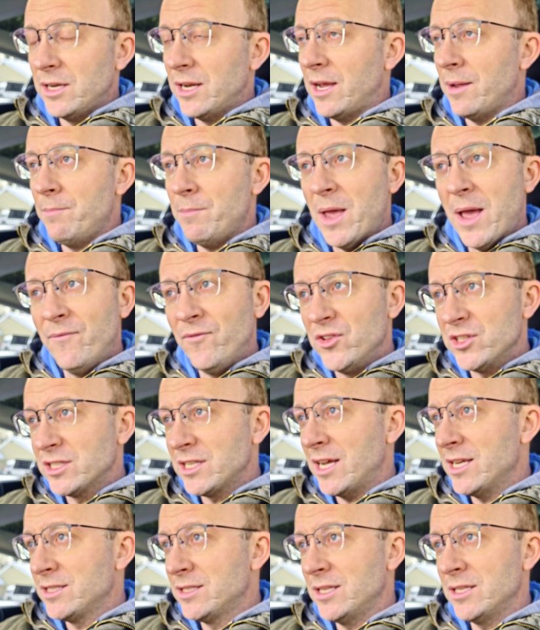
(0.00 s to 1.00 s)
And I
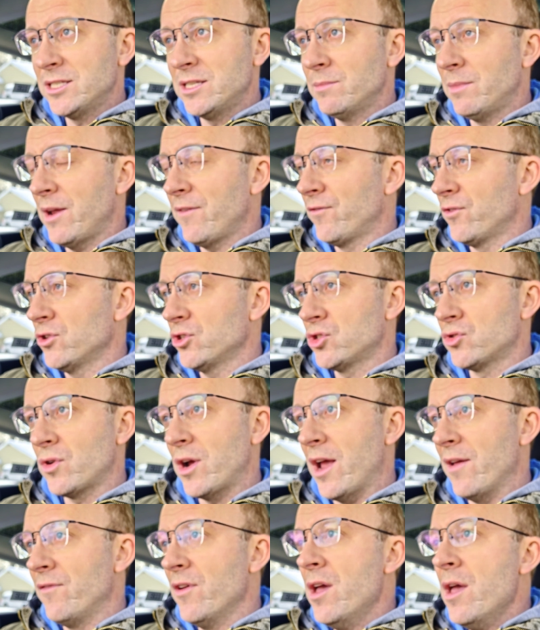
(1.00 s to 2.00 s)
emphasized this in my first
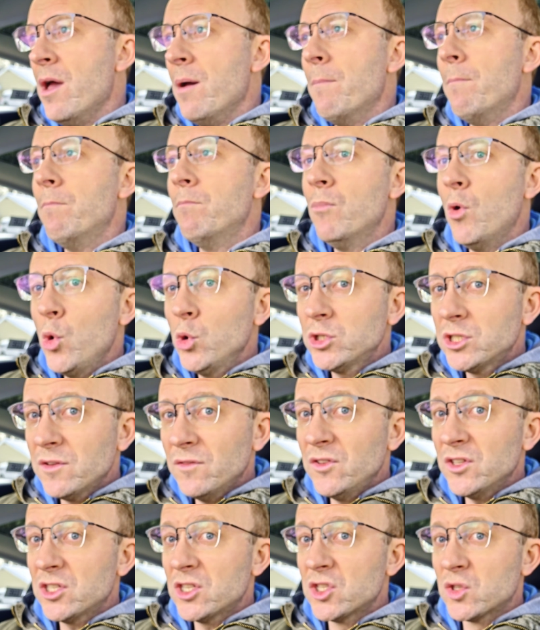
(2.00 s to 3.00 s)
drive. Most
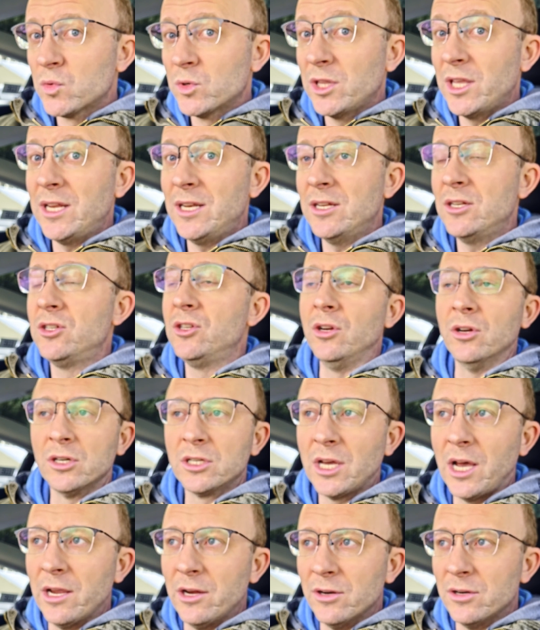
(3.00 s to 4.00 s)
of this is related to your
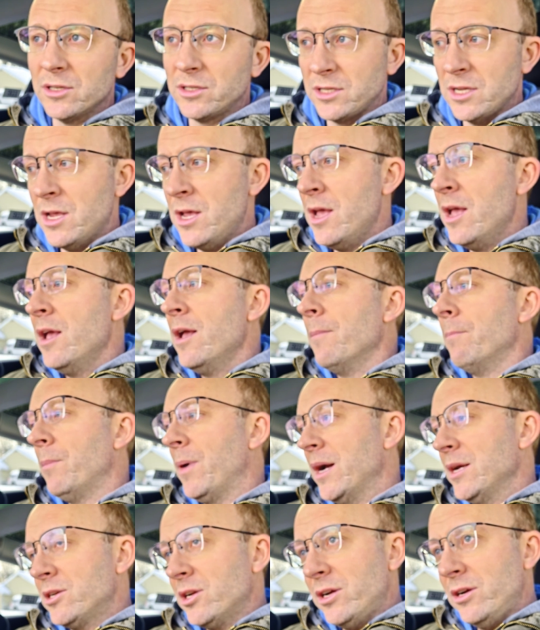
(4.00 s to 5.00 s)
tires.
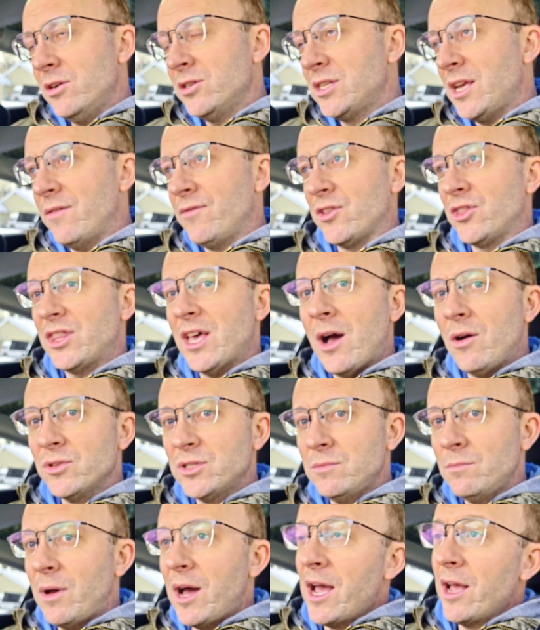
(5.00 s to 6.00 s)
My tires have
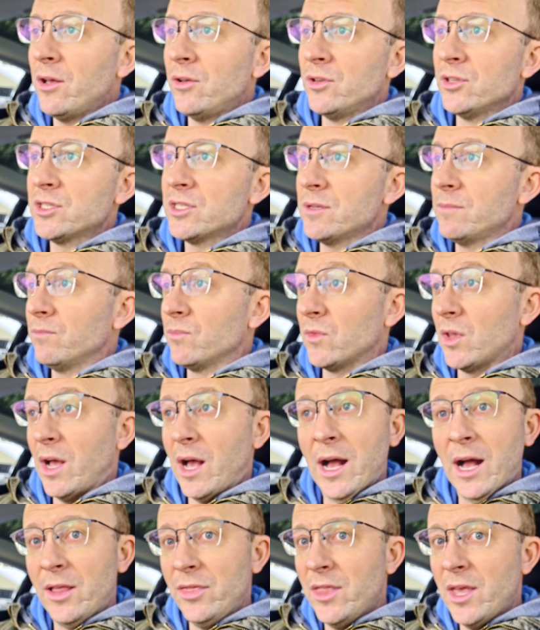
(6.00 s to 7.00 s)
1,000 miles
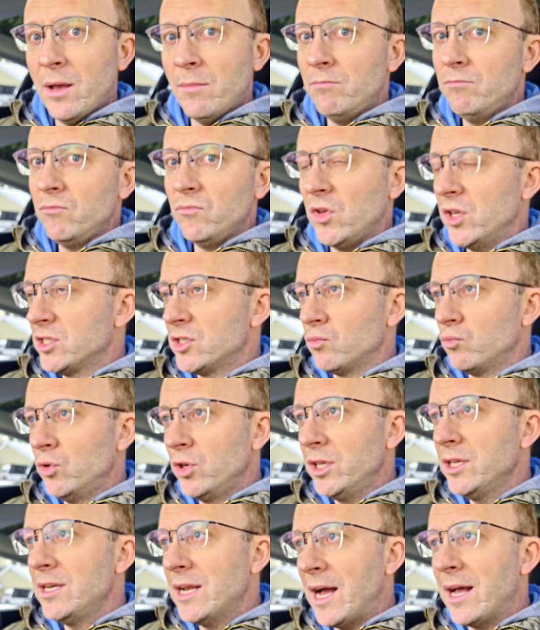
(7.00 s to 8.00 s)
on them. It's
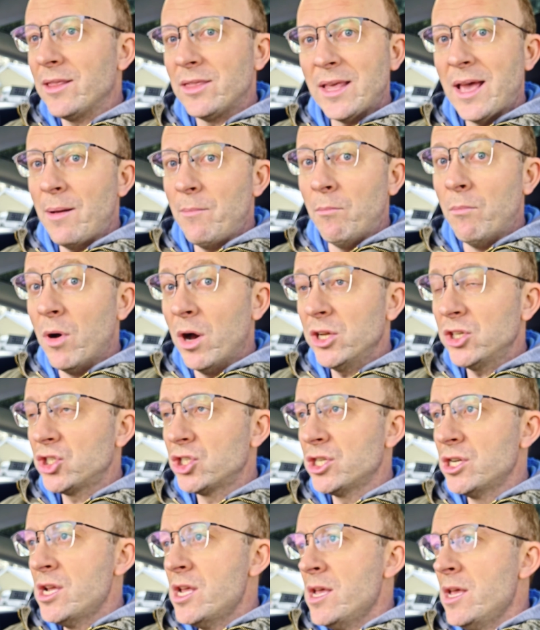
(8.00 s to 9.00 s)
really not that
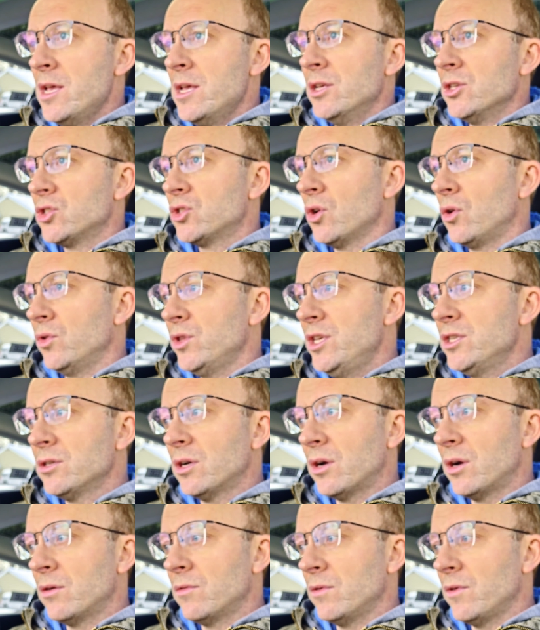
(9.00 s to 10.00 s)
much. So these
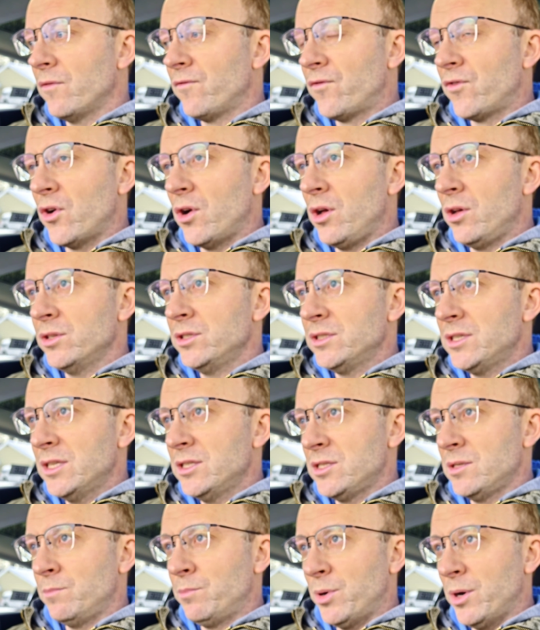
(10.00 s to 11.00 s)
are, for all
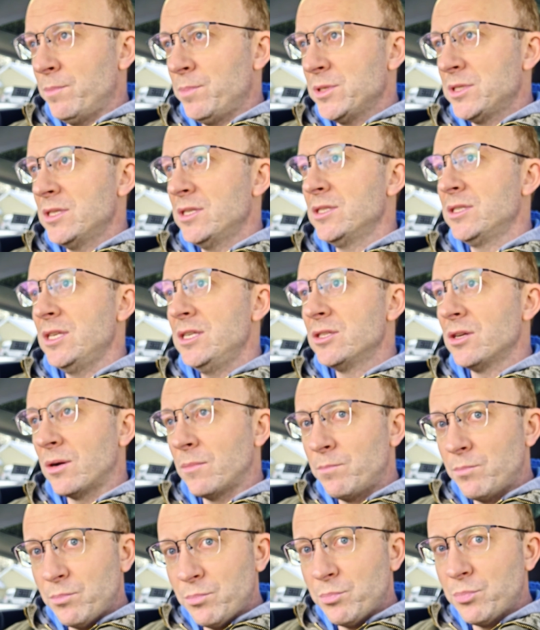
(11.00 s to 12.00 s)
intents and purposes, these
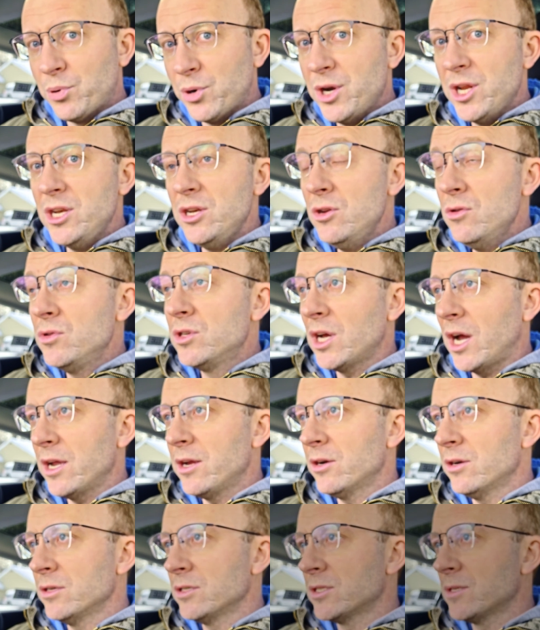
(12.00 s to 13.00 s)
are pretty new
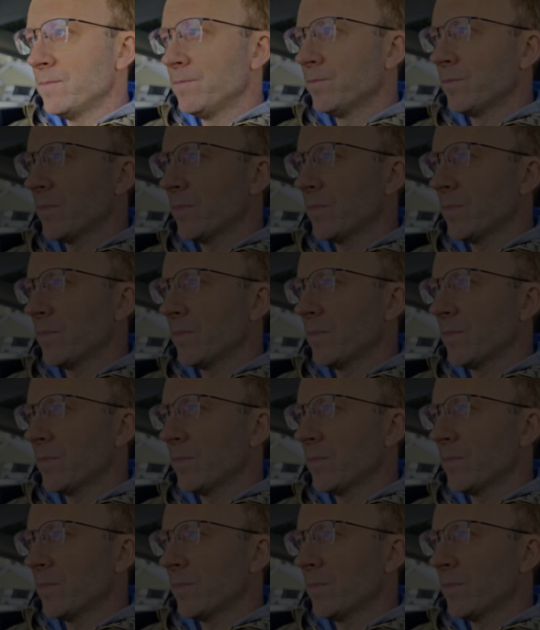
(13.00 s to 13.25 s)
tires.